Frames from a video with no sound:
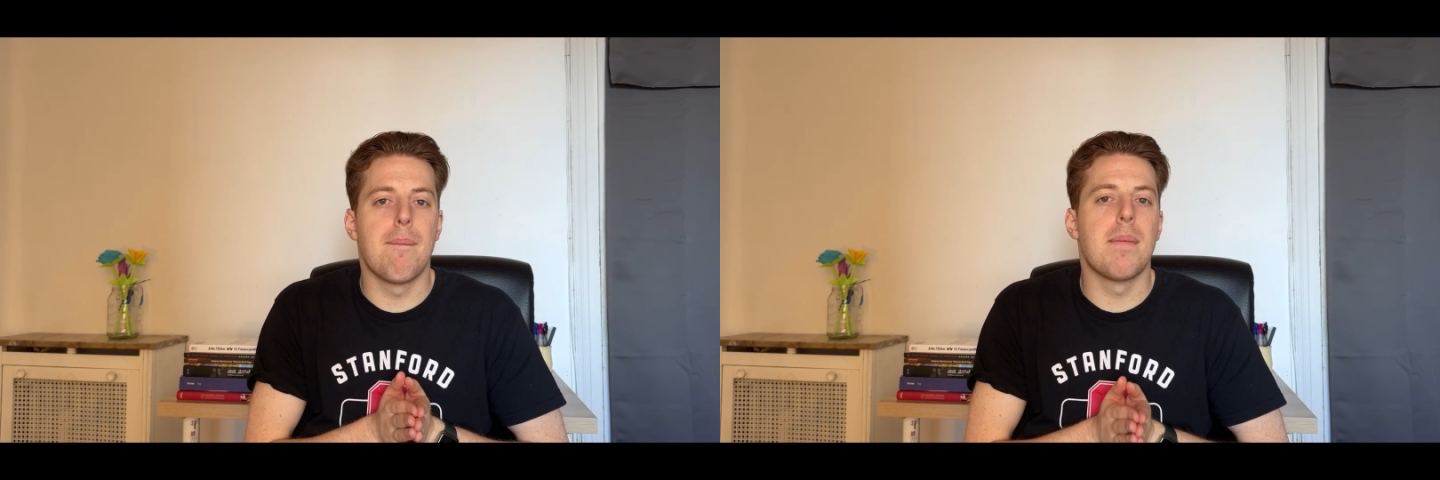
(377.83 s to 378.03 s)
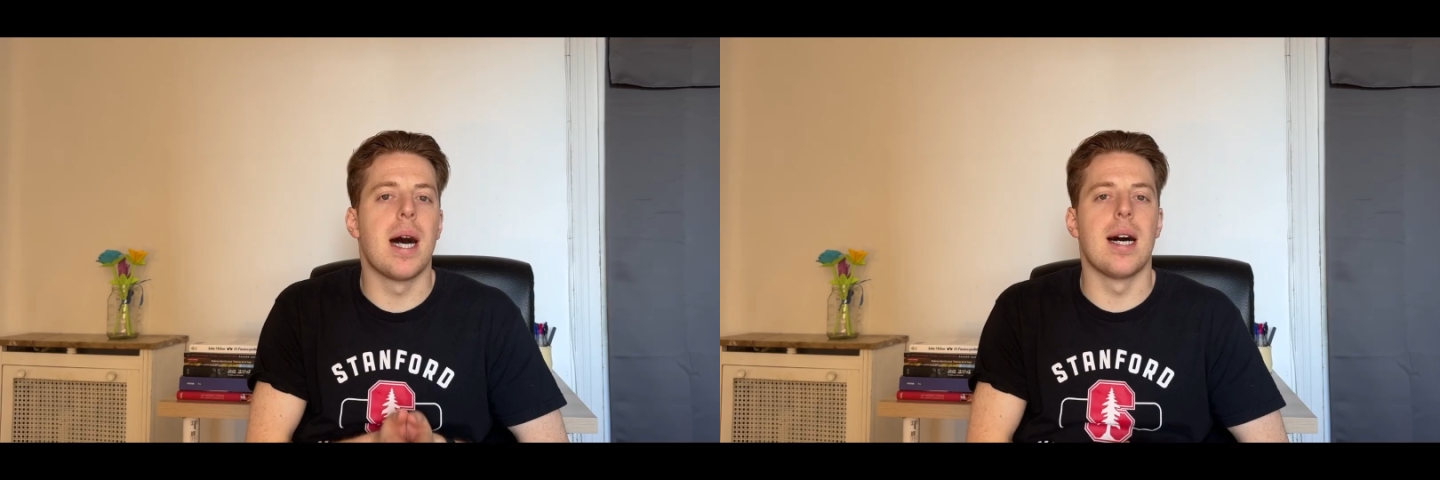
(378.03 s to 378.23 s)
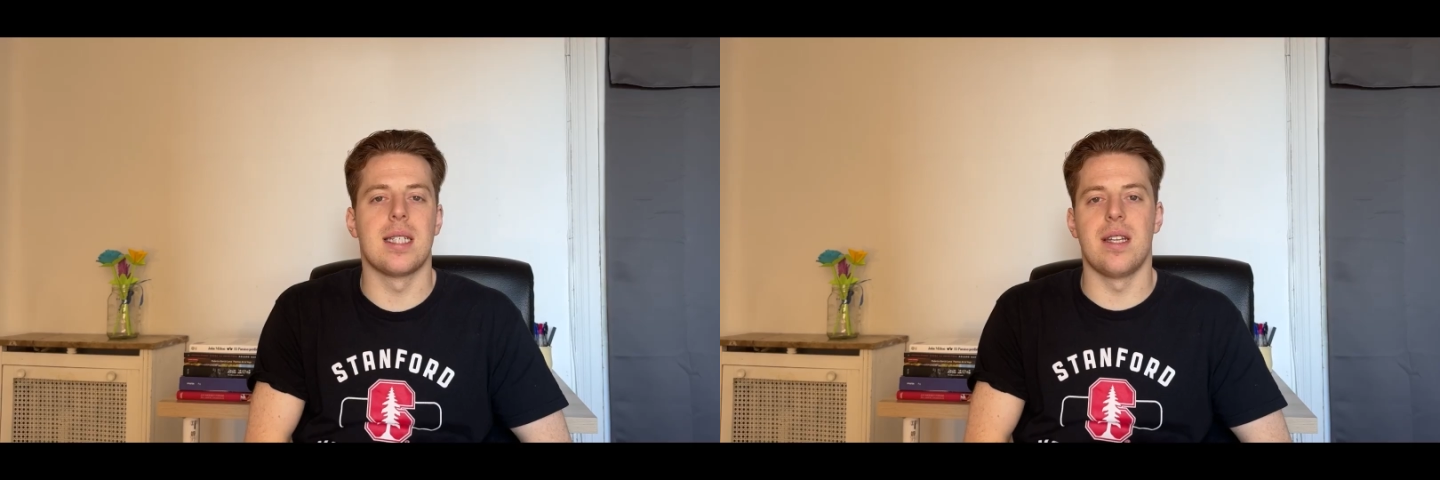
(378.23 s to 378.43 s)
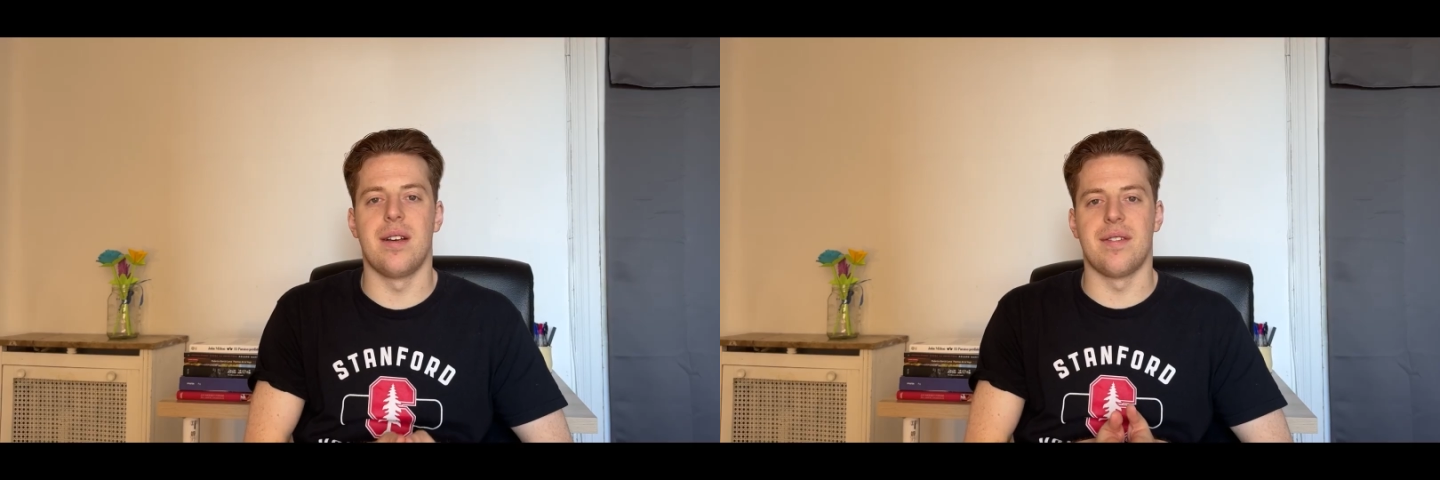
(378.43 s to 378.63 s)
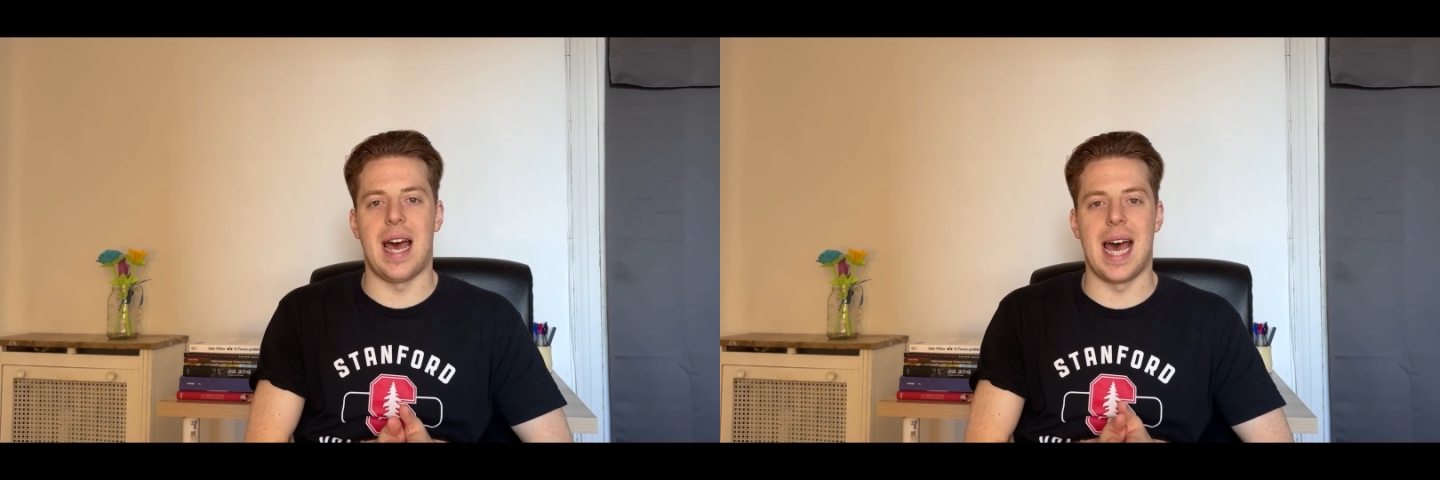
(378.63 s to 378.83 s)

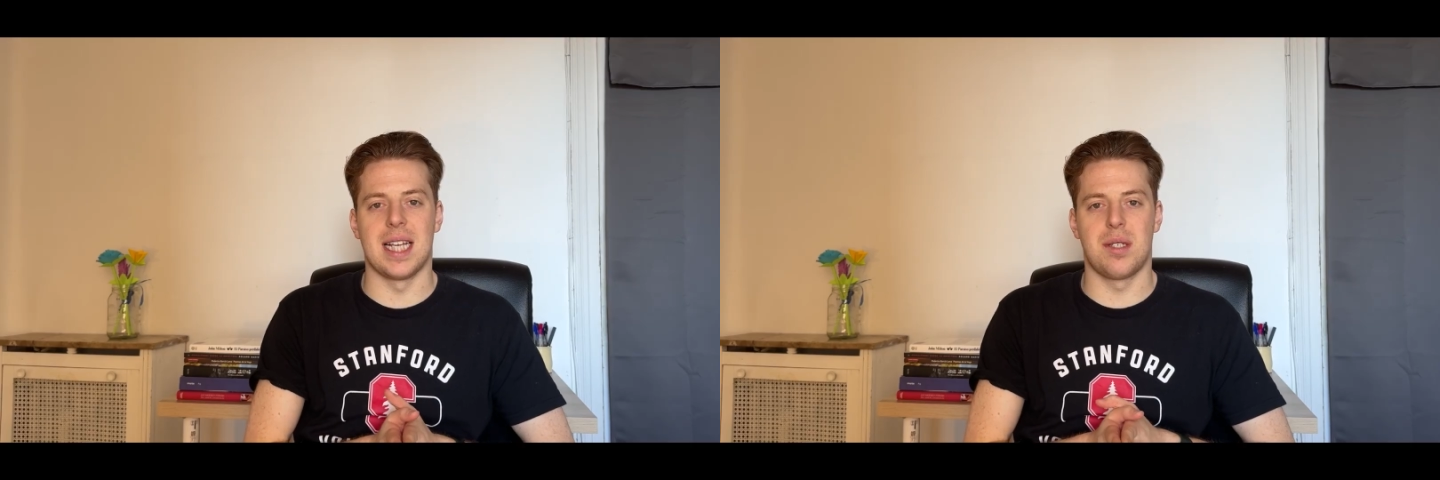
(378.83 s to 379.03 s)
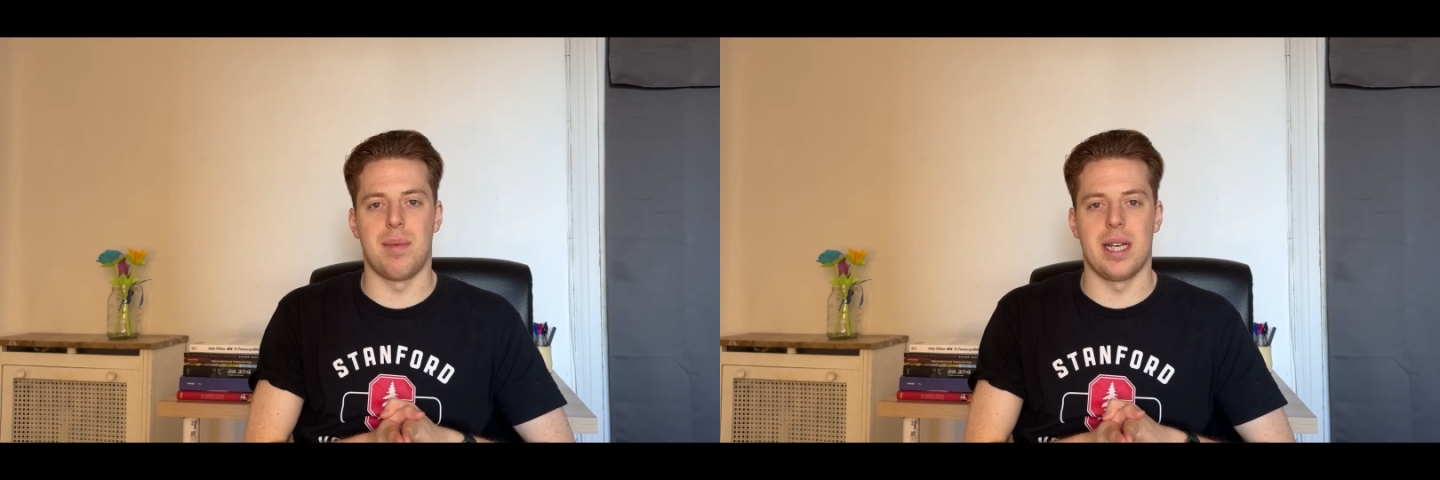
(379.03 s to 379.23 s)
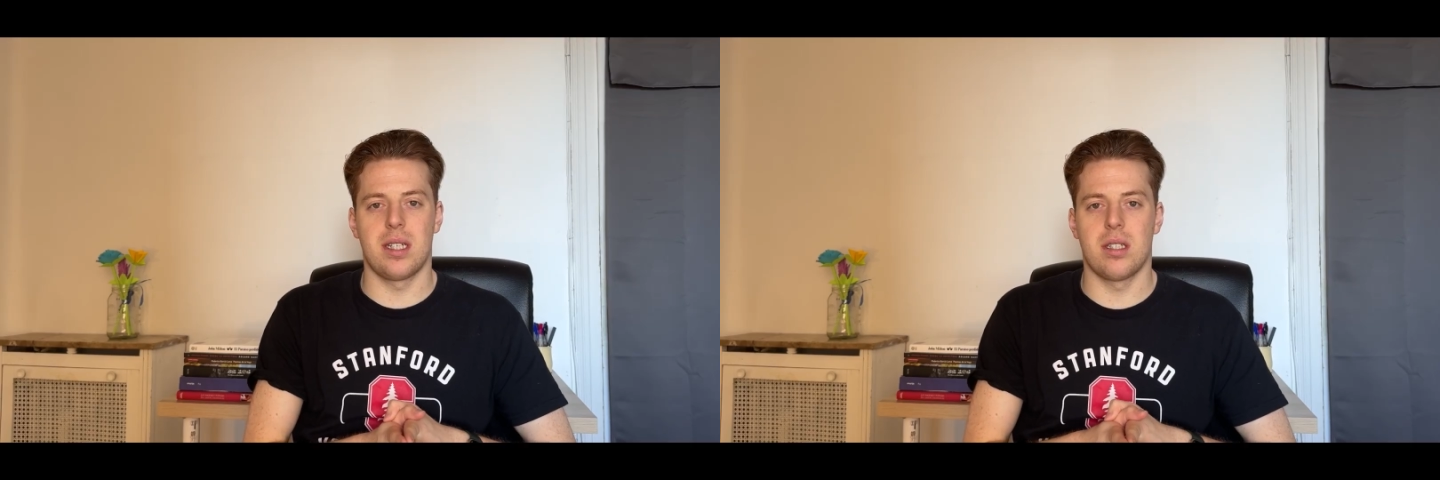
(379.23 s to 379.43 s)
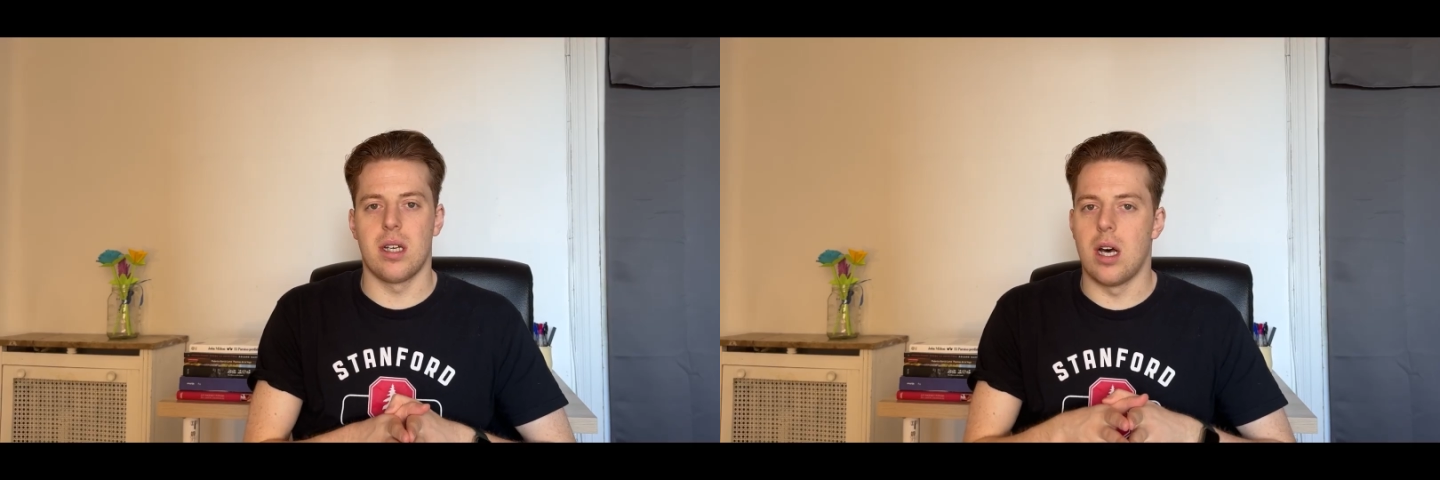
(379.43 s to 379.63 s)
positive aspects,